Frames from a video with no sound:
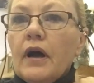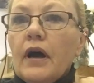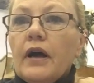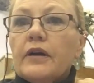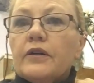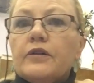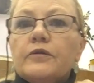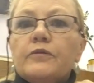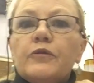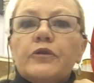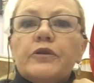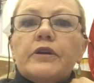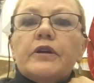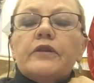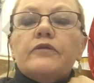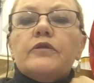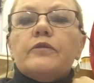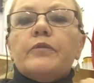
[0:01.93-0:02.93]
Hi, good
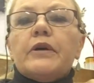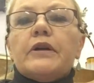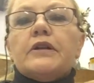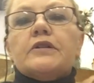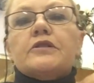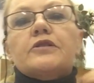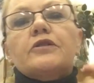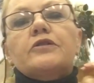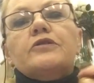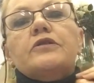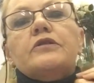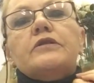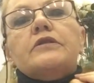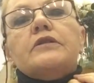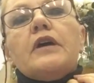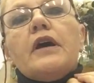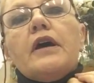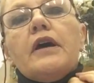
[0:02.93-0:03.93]
morning, everybody. So
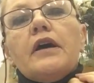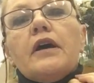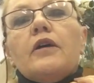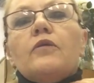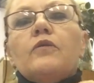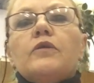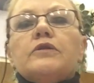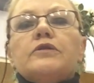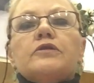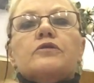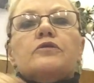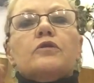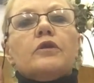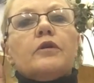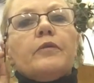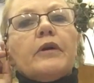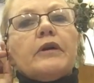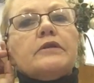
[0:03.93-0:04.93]
today I want to
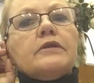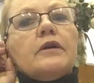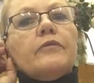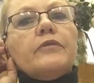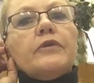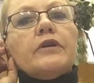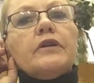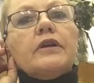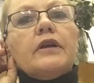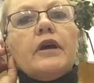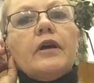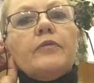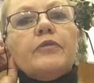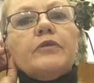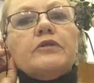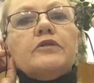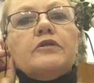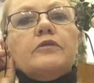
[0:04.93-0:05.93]
talk about something that
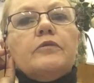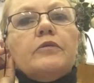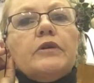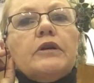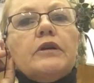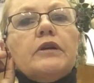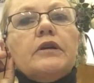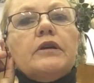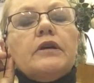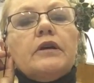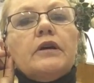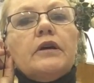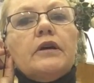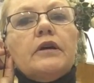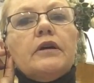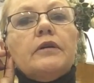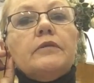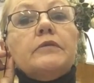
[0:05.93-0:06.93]
happened to me
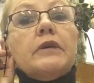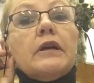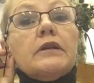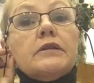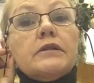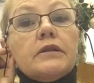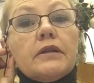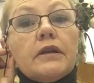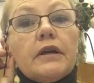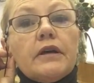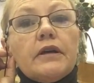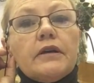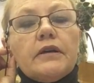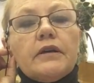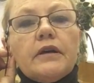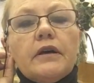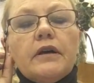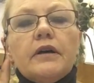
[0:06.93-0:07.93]
yesterday.
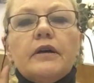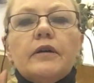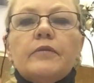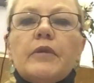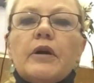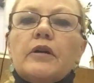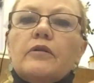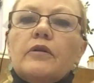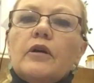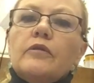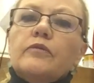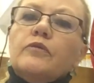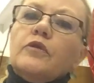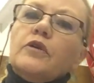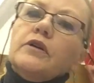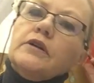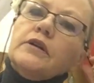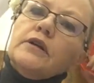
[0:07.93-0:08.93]
I
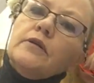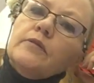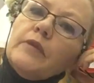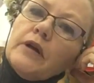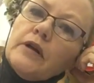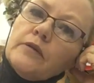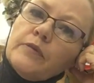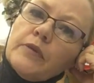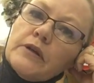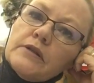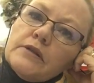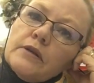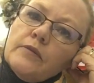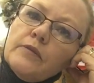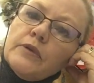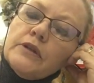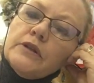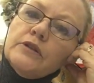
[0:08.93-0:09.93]
got emailed by
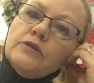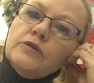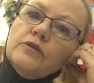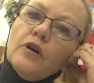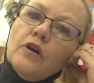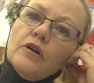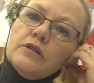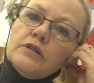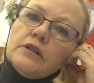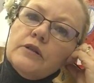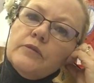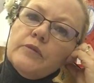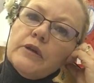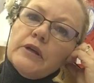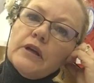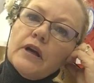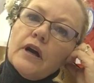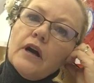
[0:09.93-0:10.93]
somebody asking
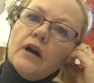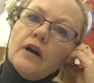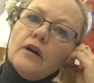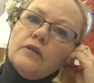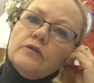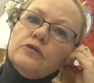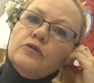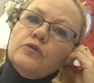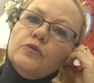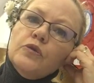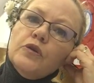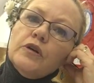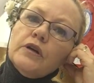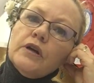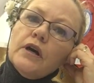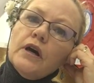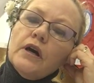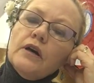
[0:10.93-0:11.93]
me how to
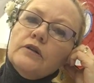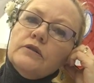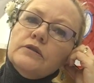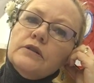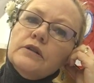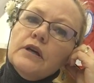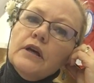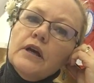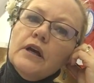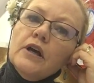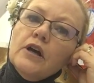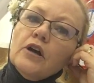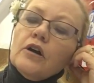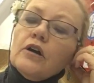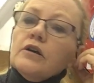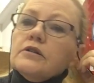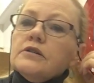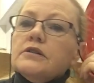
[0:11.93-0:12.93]
work out
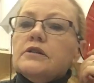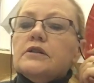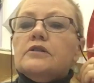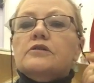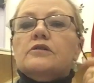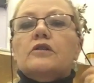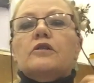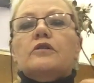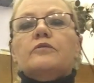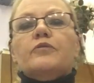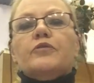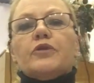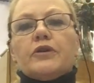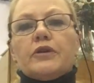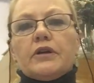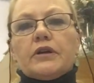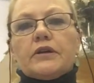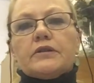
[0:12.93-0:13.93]
costings on
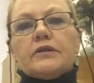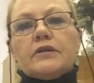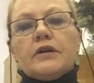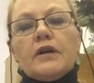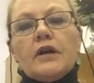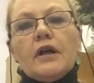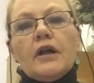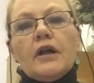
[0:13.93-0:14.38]
product